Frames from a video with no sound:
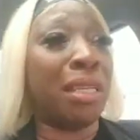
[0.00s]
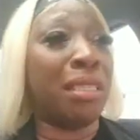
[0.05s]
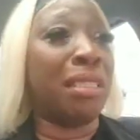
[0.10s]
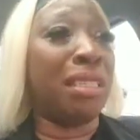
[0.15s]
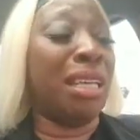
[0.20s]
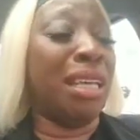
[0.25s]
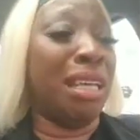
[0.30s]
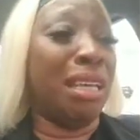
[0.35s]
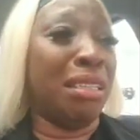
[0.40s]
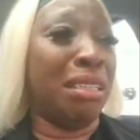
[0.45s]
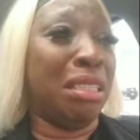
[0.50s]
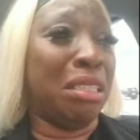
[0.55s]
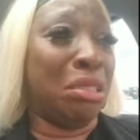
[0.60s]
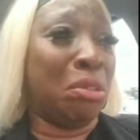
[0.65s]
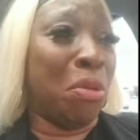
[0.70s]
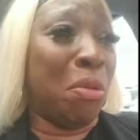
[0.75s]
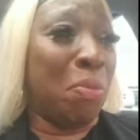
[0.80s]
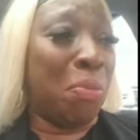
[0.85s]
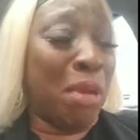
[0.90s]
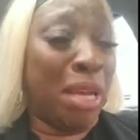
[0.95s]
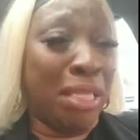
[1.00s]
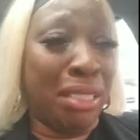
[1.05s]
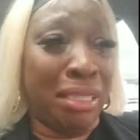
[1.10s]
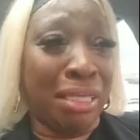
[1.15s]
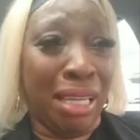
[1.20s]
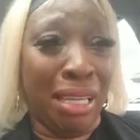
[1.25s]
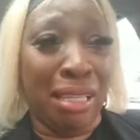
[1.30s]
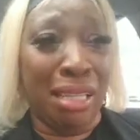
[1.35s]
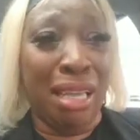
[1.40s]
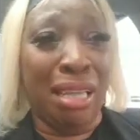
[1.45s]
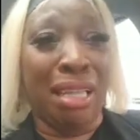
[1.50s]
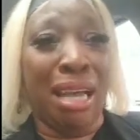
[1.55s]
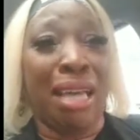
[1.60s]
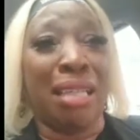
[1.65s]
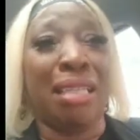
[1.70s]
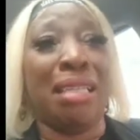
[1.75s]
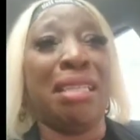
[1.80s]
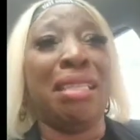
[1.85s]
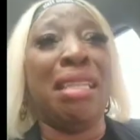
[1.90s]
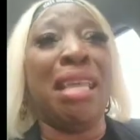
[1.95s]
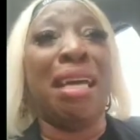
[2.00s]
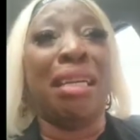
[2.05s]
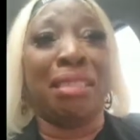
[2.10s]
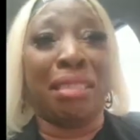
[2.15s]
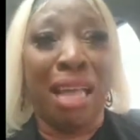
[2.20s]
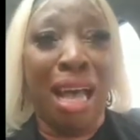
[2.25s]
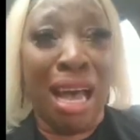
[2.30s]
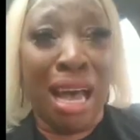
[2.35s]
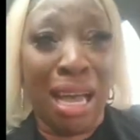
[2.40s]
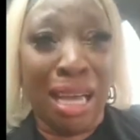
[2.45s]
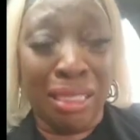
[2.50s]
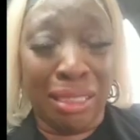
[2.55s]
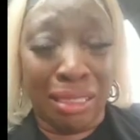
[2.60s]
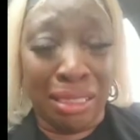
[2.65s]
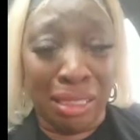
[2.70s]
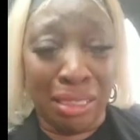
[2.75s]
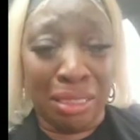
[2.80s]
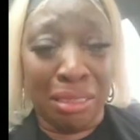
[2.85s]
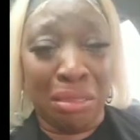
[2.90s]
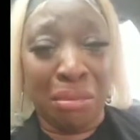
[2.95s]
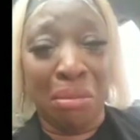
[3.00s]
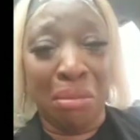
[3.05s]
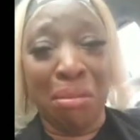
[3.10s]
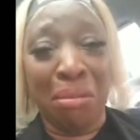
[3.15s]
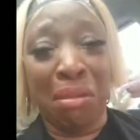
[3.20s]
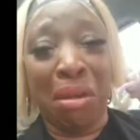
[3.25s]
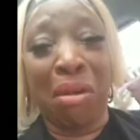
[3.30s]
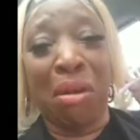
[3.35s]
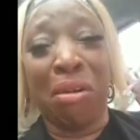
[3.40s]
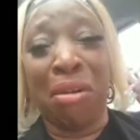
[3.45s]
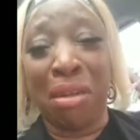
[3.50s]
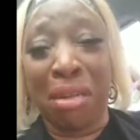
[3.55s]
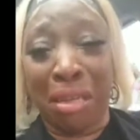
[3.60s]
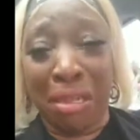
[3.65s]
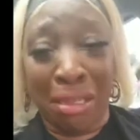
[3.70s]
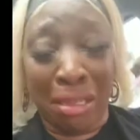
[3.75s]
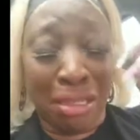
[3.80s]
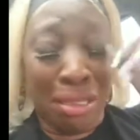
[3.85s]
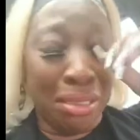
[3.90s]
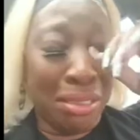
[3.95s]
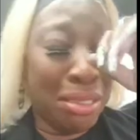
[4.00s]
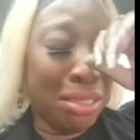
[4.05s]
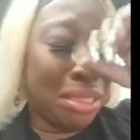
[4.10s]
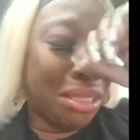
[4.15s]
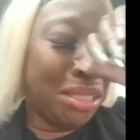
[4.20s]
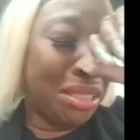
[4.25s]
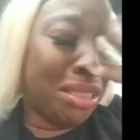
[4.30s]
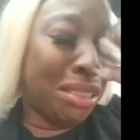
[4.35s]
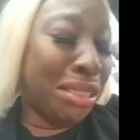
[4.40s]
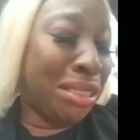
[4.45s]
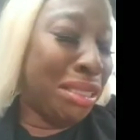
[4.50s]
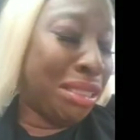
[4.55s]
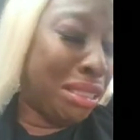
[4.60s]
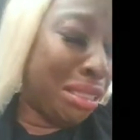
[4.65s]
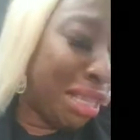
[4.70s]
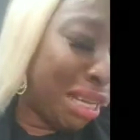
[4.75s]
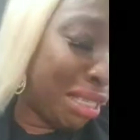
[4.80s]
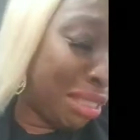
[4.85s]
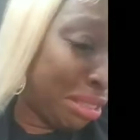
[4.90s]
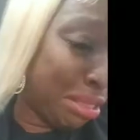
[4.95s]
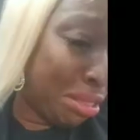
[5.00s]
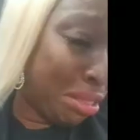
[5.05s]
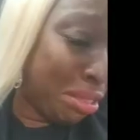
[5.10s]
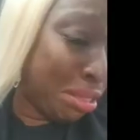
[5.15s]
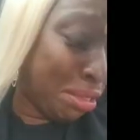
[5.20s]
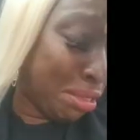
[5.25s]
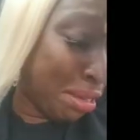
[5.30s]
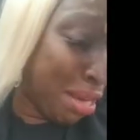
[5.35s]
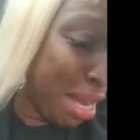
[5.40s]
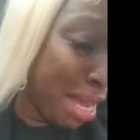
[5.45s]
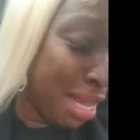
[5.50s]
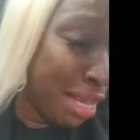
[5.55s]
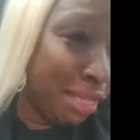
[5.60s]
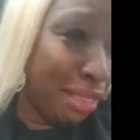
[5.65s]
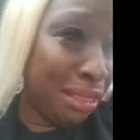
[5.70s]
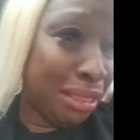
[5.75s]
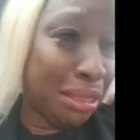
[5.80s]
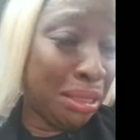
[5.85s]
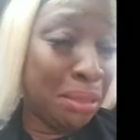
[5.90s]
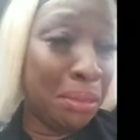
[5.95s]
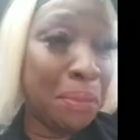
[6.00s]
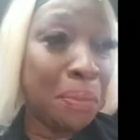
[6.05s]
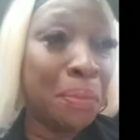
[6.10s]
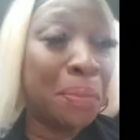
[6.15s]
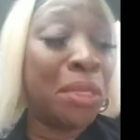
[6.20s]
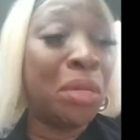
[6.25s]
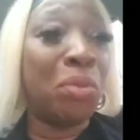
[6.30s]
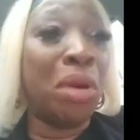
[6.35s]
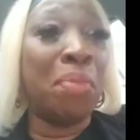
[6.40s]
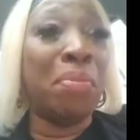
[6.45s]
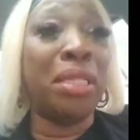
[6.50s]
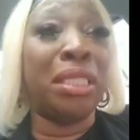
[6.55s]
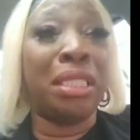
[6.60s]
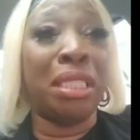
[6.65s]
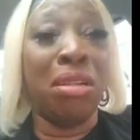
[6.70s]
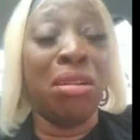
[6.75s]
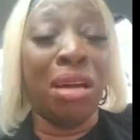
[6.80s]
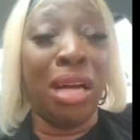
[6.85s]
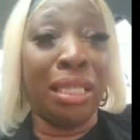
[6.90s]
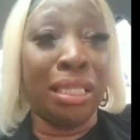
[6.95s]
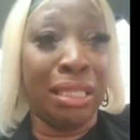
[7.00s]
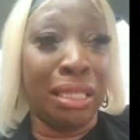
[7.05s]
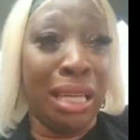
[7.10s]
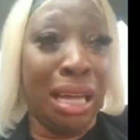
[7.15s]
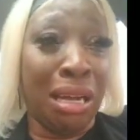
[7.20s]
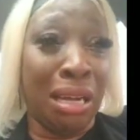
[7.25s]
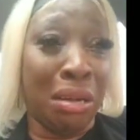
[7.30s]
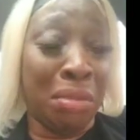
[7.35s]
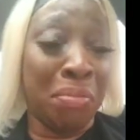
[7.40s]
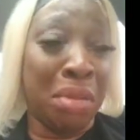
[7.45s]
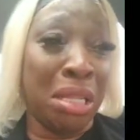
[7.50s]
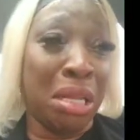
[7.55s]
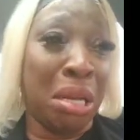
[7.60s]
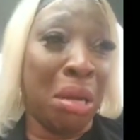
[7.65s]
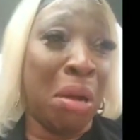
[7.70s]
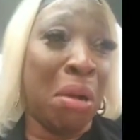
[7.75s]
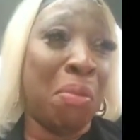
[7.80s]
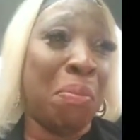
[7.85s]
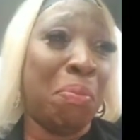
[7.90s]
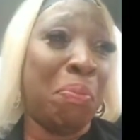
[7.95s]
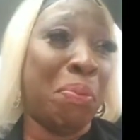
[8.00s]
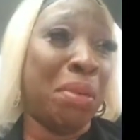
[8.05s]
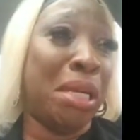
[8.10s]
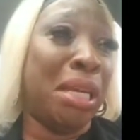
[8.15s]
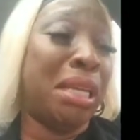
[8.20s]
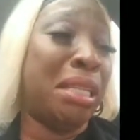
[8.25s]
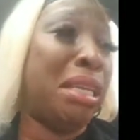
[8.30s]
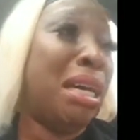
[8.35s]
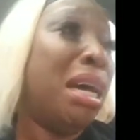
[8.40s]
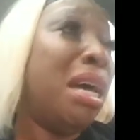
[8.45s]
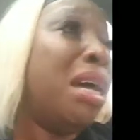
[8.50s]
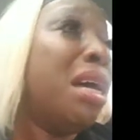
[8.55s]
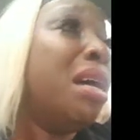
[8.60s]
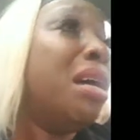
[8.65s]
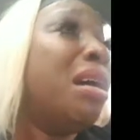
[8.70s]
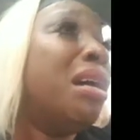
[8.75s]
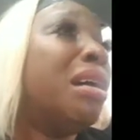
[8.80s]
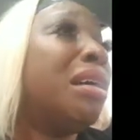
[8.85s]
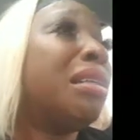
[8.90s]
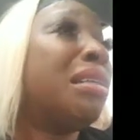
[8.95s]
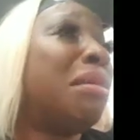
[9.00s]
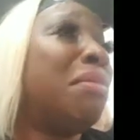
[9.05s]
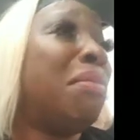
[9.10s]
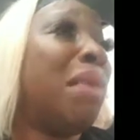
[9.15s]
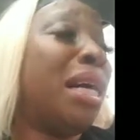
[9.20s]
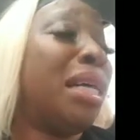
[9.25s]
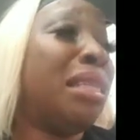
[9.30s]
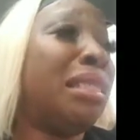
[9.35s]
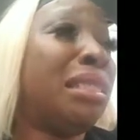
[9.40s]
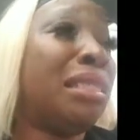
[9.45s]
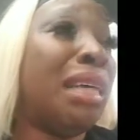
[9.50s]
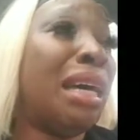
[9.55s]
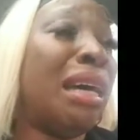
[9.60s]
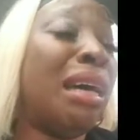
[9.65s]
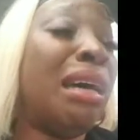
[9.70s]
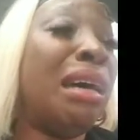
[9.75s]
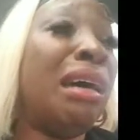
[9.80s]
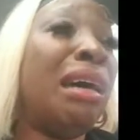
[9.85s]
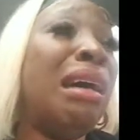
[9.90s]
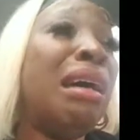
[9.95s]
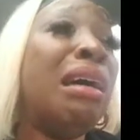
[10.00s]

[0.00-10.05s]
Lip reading: The superintendent and the next artist, uncle. Jesus Christ. When me sit down and make the complaint, the man said,